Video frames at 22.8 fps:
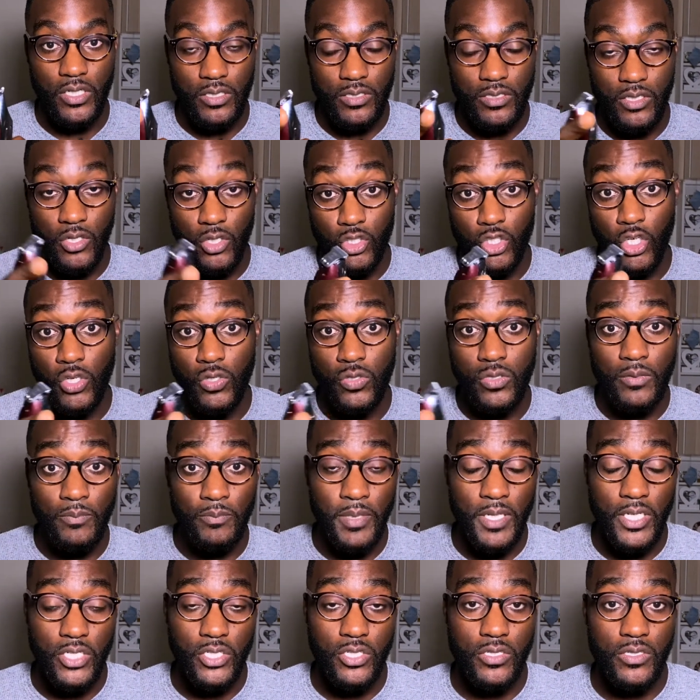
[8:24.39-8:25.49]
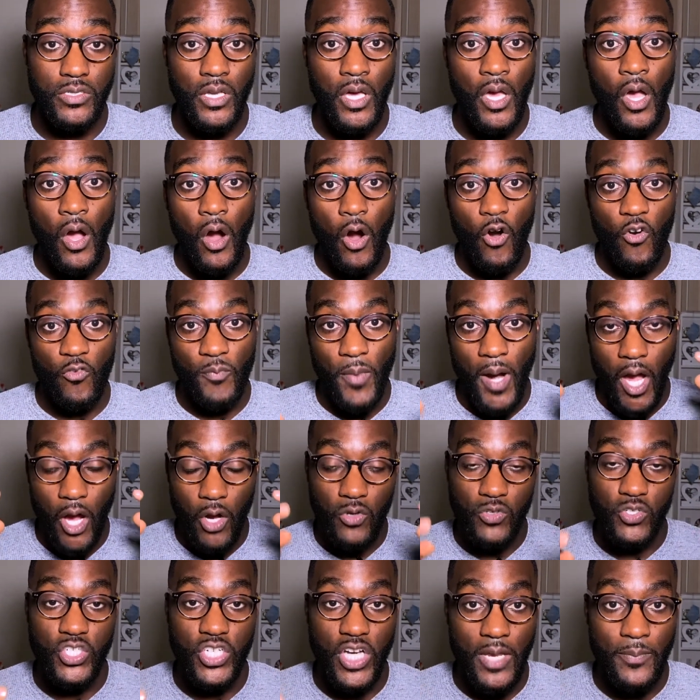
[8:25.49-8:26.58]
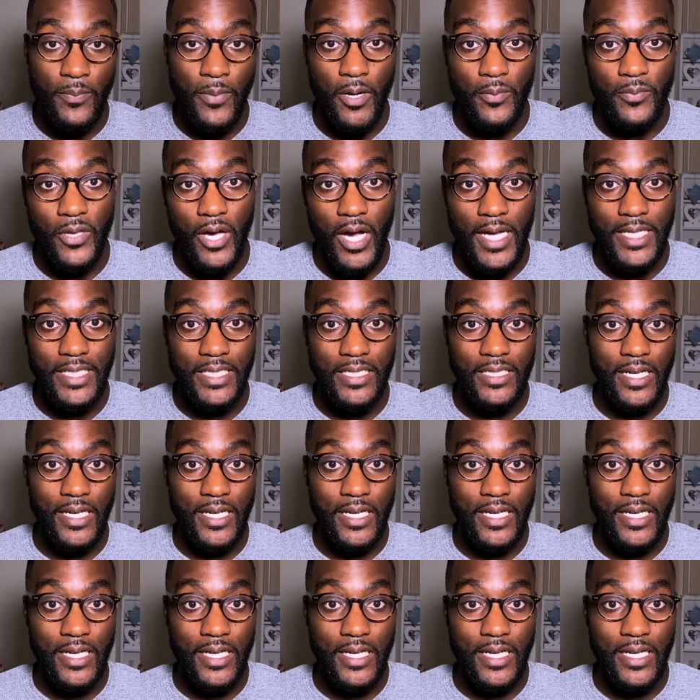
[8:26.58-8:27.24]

so show you some pictures of my own shape up that I did.